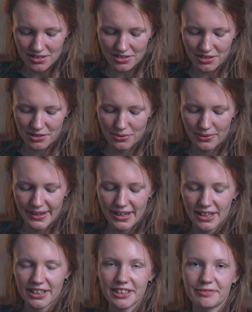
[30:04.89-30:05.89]
is gonna feel
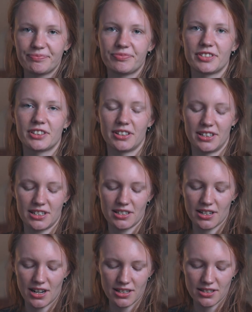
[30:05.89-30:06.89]
like. So I
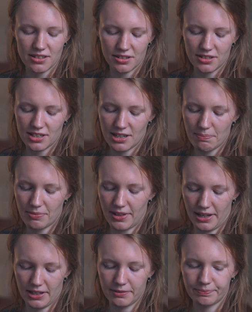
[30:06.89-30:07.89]
just cast it on
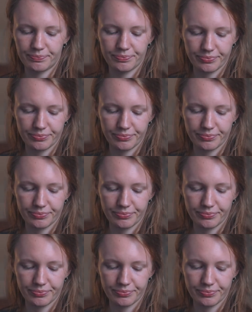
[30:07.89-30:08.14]
something.